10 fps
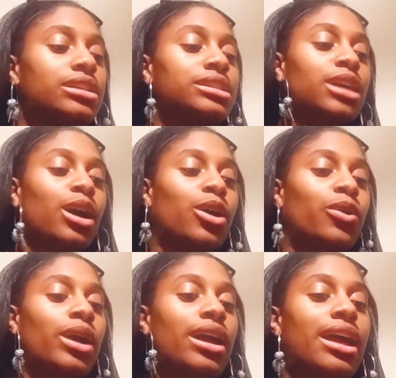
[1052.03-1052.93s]

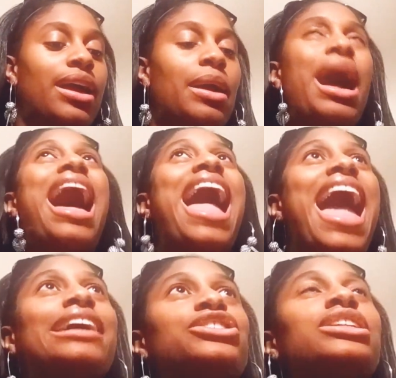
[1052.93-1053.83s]
So I
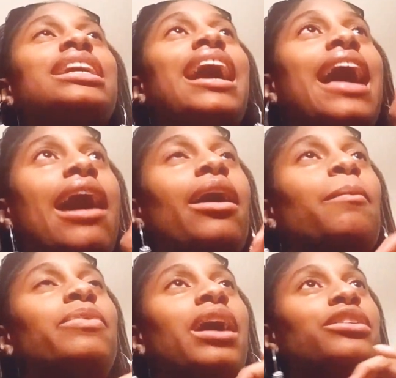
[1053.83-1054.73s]
actually,
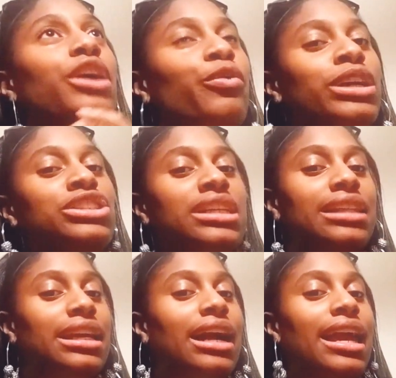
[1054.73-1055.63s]
originally,
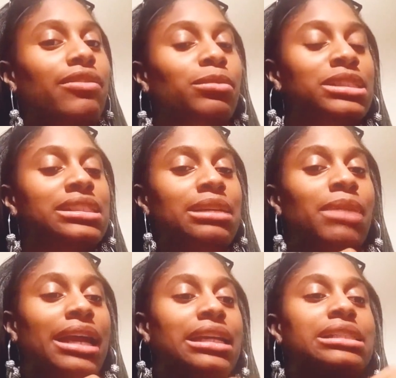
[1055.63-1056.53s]
I think I gave him a C-.
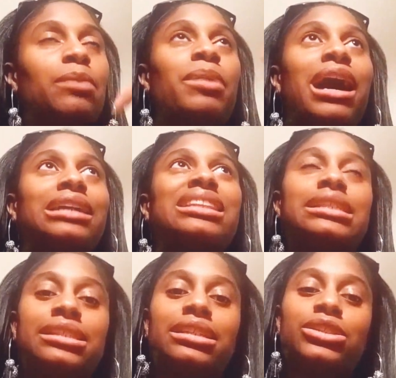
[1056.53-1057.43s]
Upon
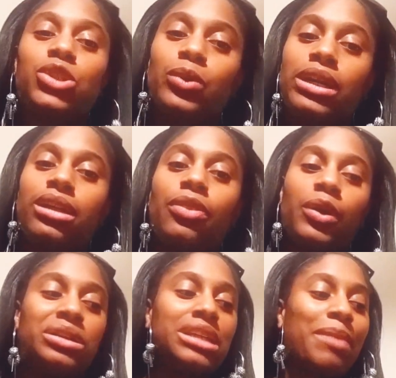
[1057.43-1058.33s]
listening to it a
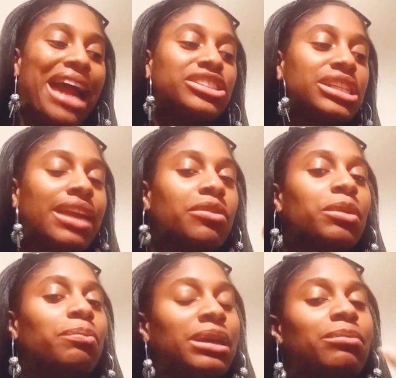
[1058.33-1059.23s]
third time, I actually gave
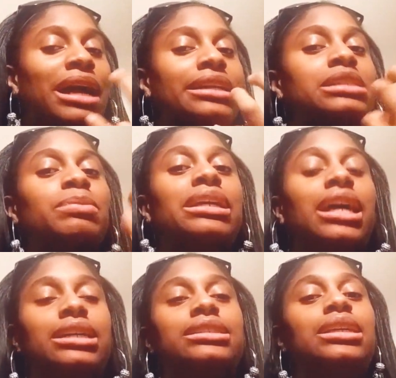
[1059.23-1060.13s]
him a B-
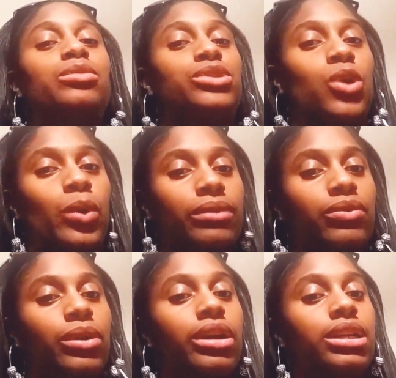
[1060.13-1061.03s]
because he was going
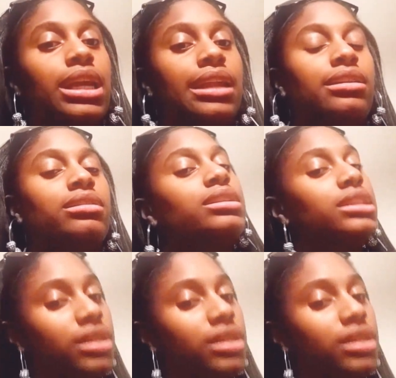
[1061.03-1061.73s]
for it and,